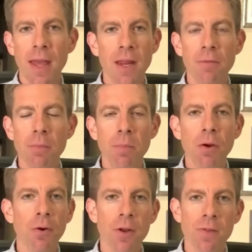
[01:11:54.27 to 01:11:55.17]
can't even
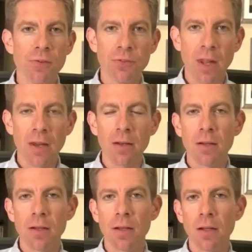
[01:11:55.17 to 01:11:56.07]
be heard in the Senate
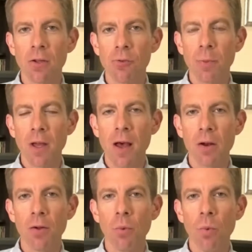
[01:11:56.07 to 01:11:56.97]
because
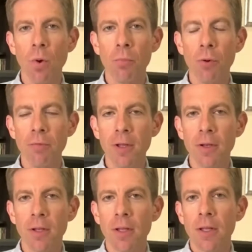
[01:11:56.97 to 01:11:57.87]
McConnell won't move
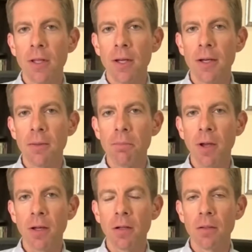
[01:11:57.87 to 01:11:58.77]
it.
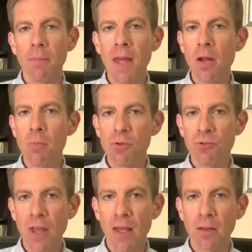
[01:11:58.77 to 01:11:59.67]
But make no
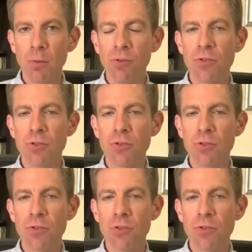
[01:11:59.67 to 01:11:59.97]
mistake,